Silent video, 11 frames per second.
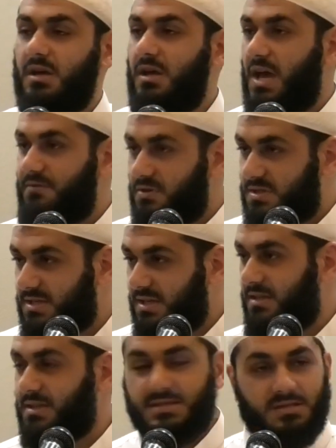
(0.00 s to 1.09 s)
Have you
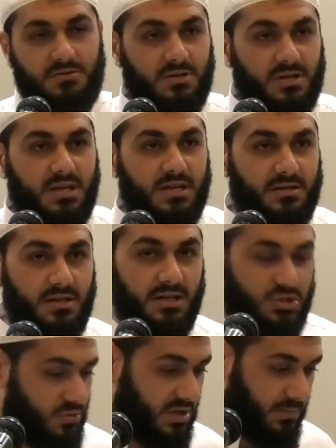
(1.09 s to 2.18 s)
seen a Syrian kid
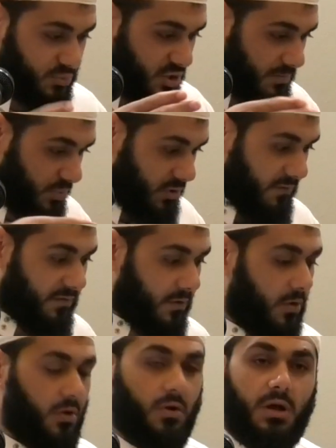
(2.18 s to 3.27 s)
literally jump on the
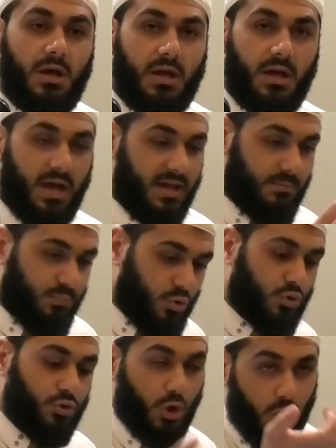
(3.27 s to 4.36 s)
floor and
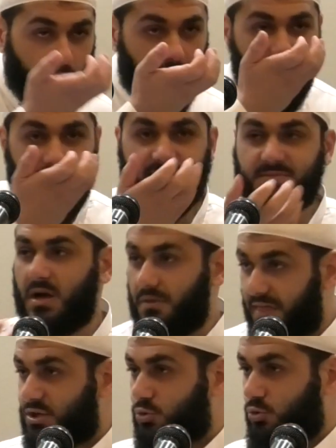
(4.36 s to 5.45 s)
put dirt in his mouth?
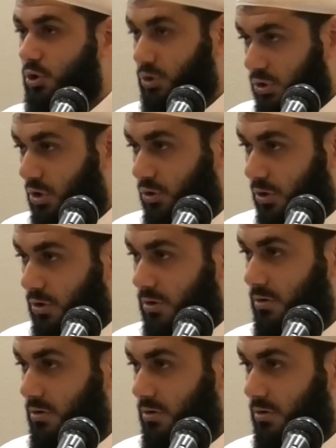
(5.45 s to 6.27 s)
Actual dirt, you know, dirt.